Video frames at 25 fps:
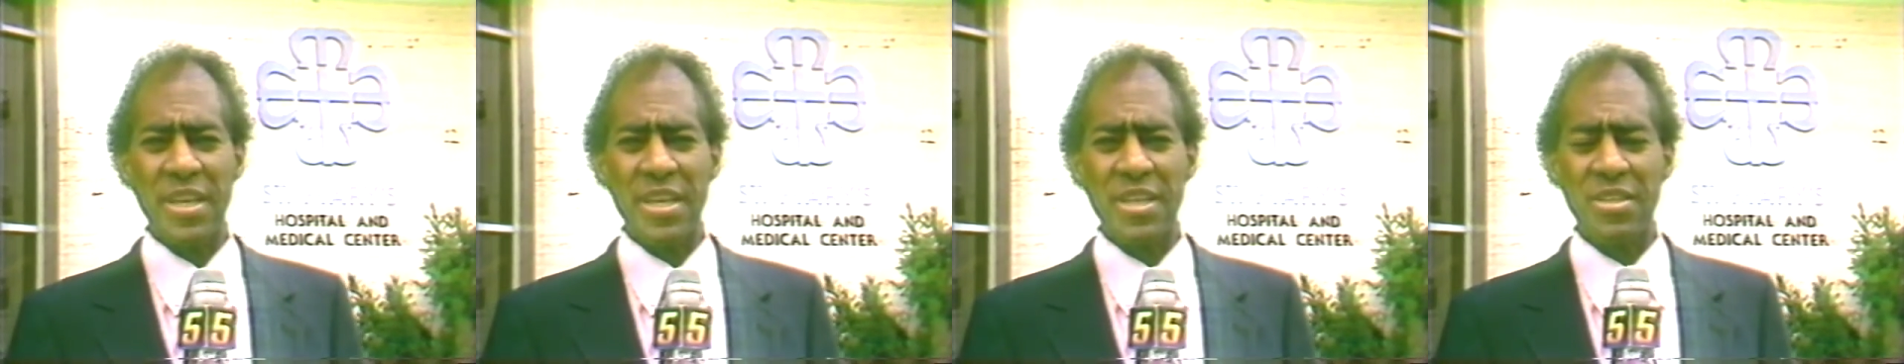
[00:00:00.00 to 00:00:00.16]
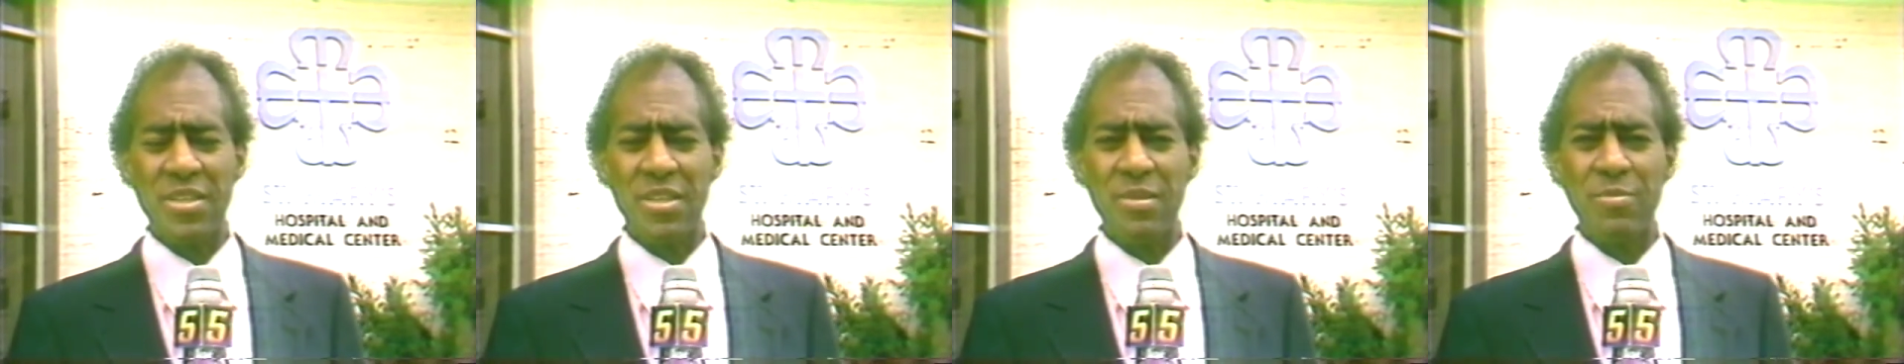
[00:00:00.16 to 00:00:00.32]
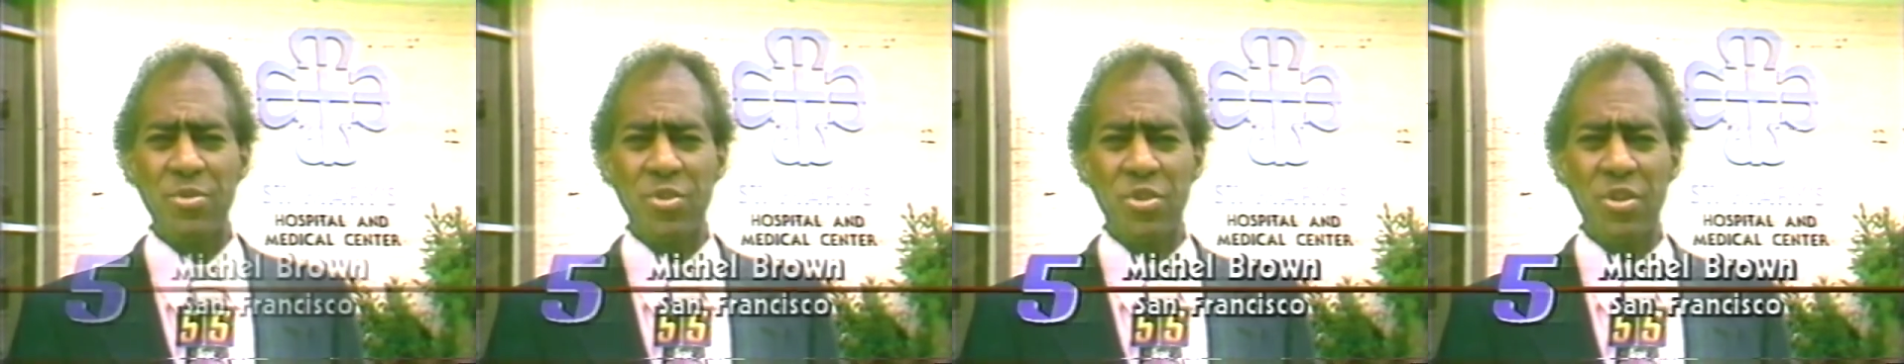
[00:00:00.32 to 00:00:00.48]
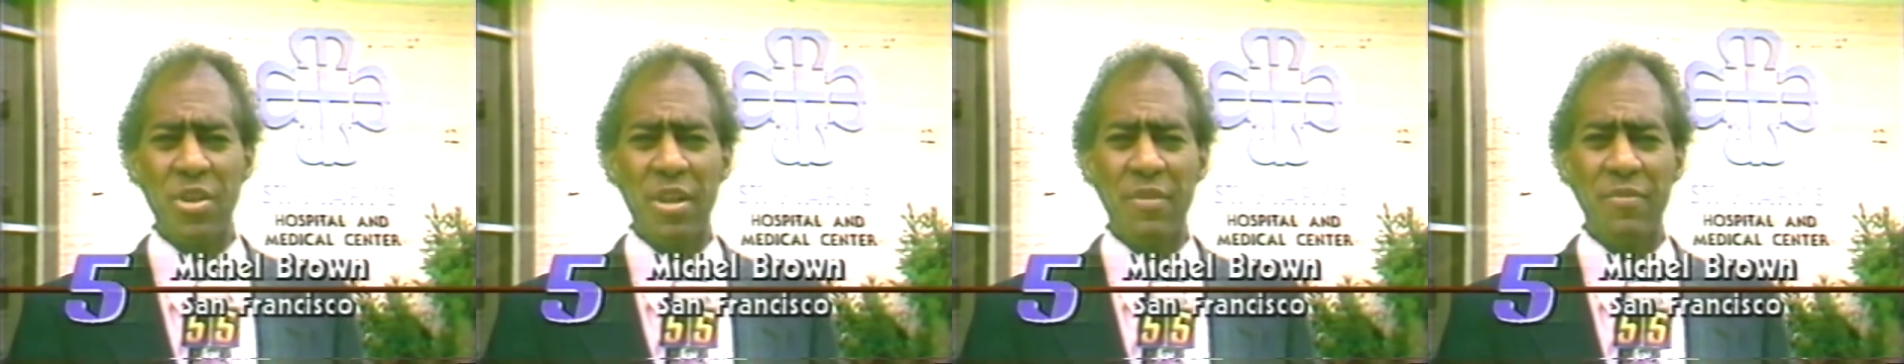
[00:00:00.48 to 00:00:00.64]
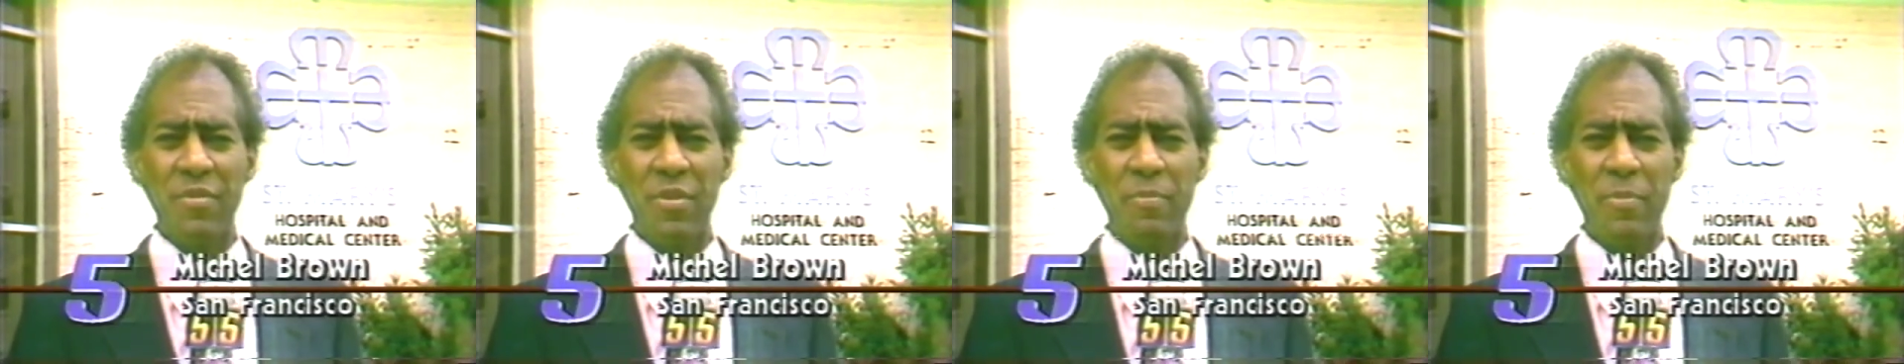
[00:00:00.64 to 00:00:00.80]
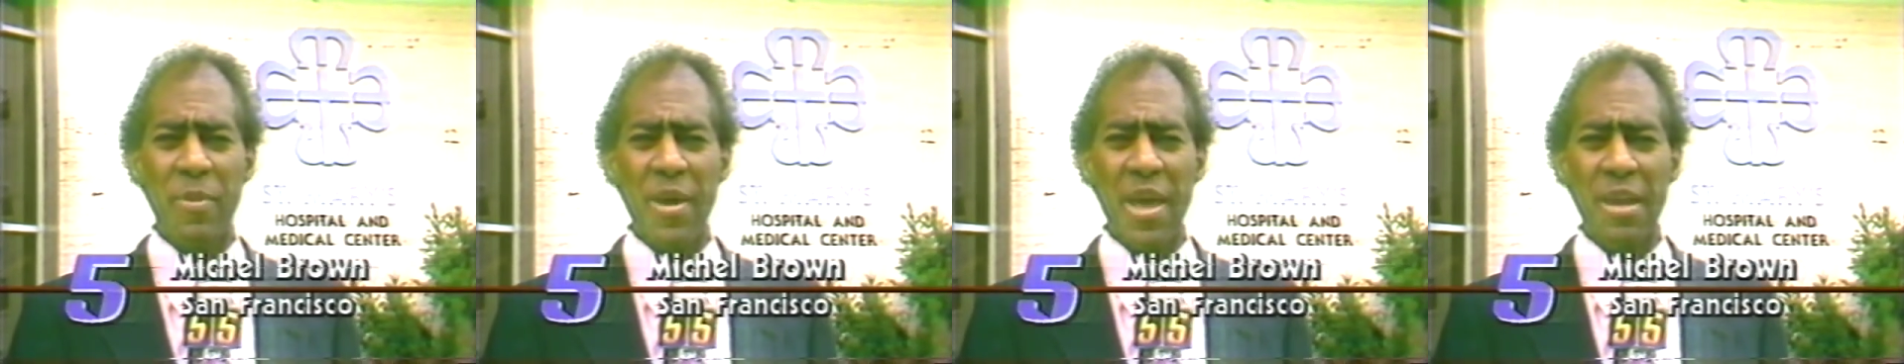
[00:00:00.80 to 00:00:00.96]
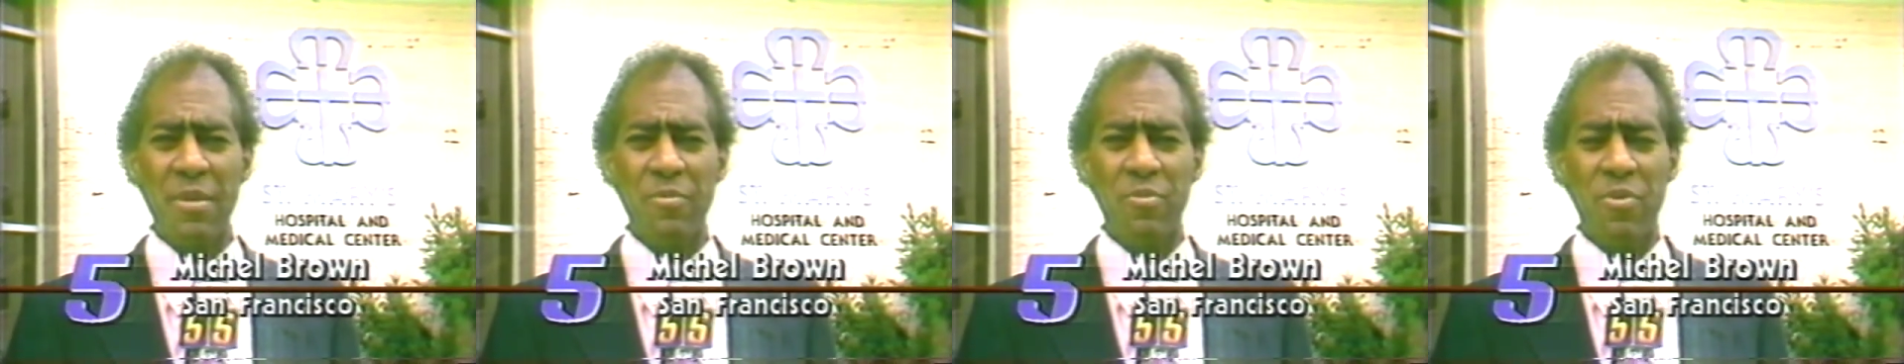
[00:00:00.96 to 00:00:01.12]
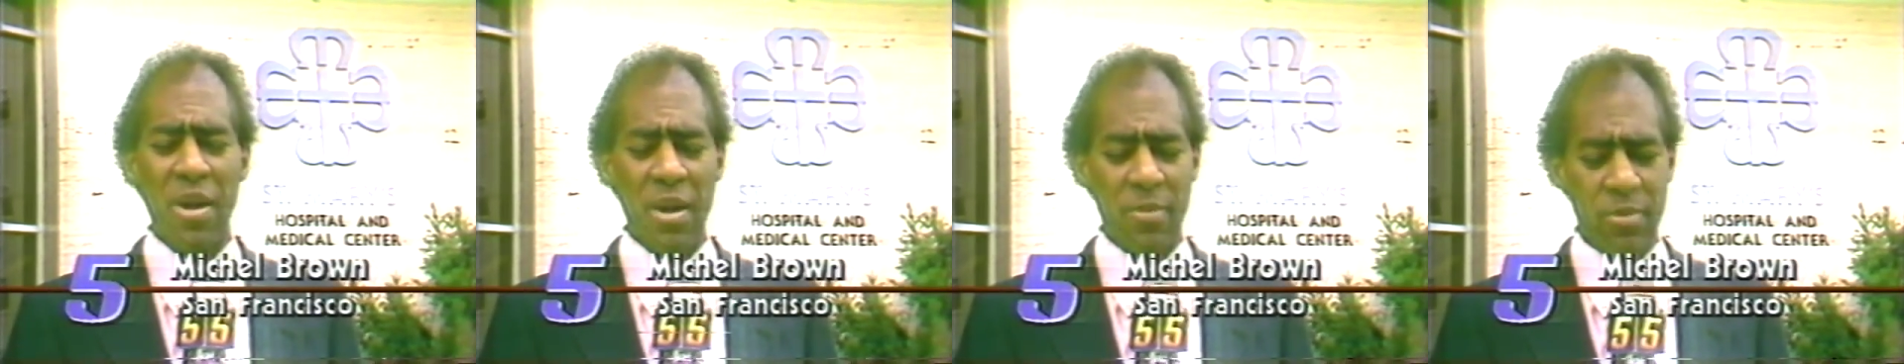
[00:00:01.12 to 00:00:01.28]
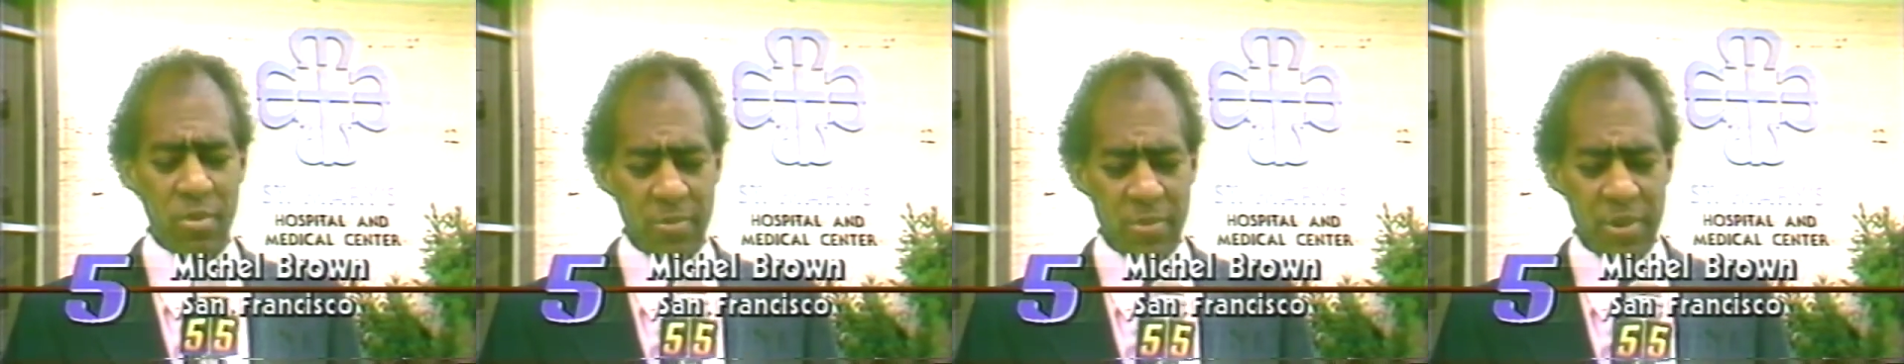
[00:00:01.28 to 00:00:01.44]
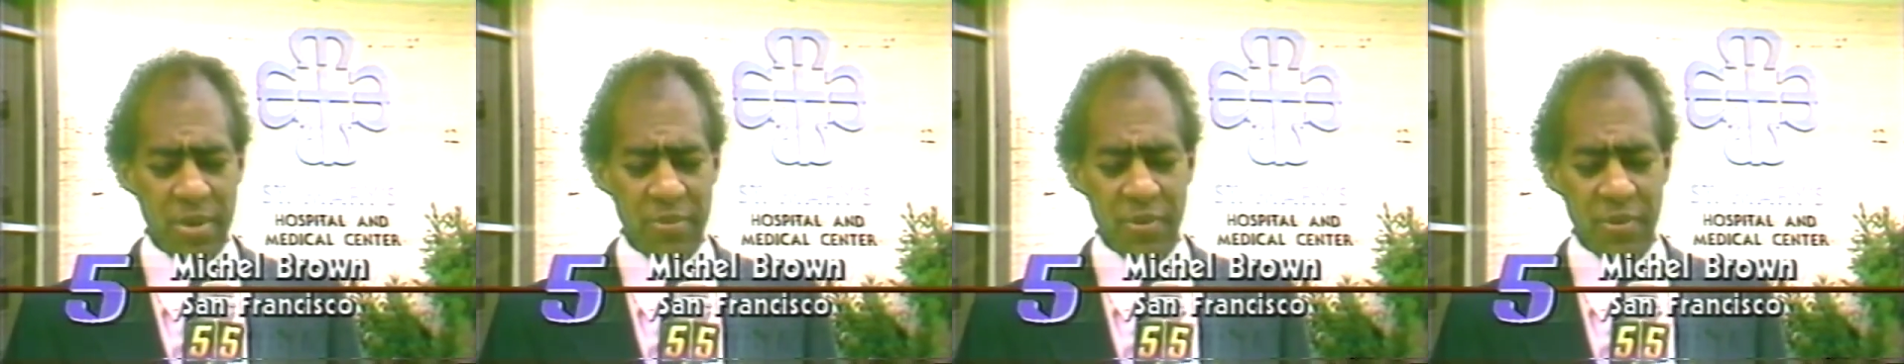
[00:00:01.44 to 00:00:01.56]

has some sort of a back problem,